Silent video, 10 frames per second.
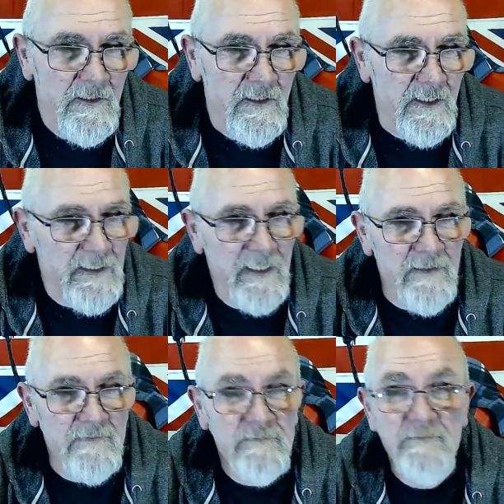
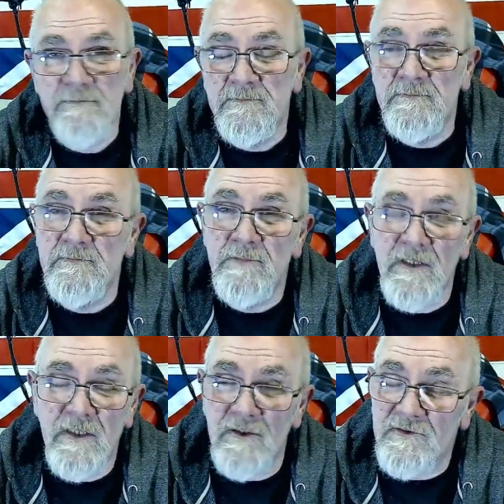Again,
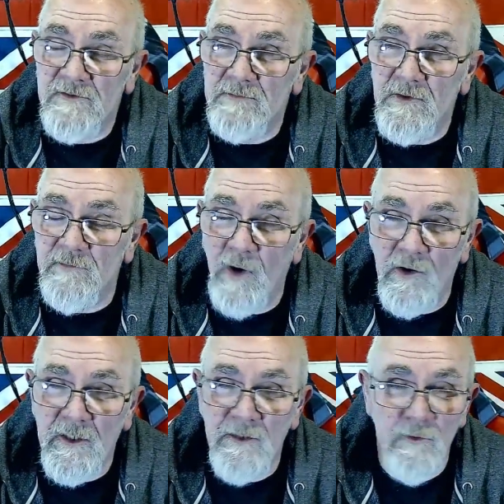because you've
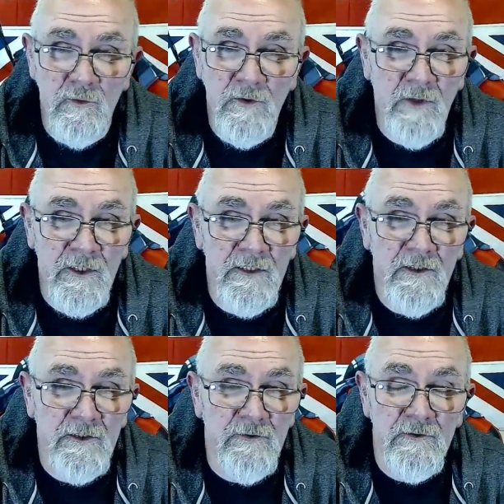pocketed all the money
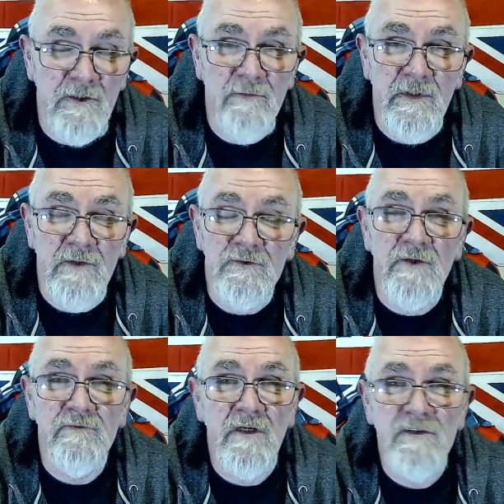that you were going to build
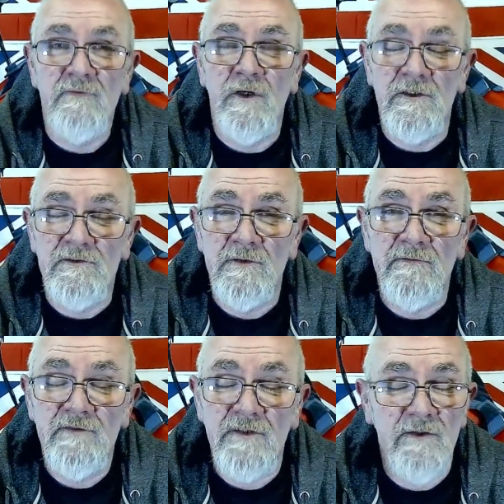new reservoirs
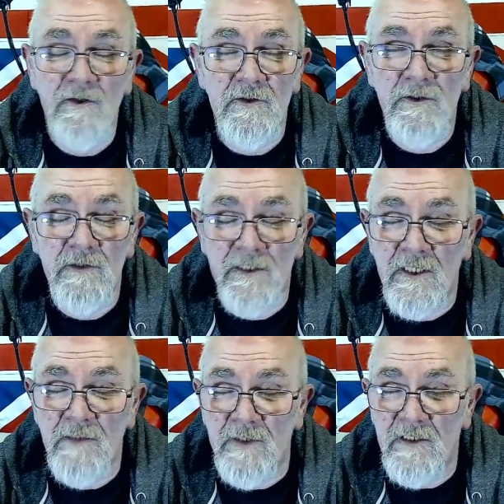with. So you've got nowhere to
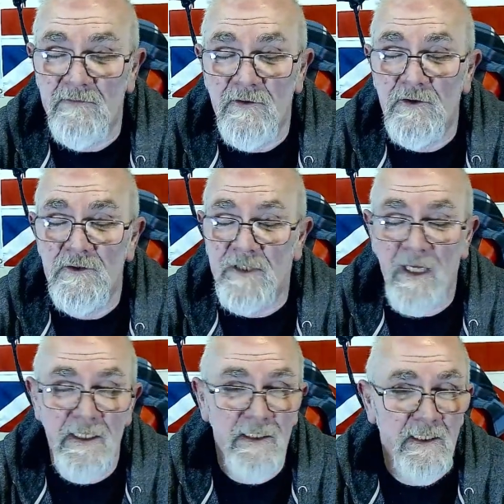keep it if you could
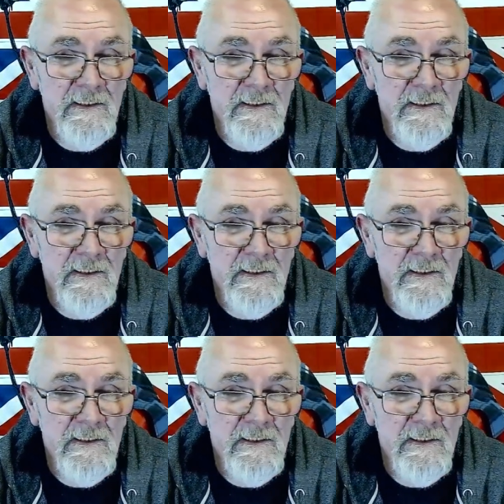get it there.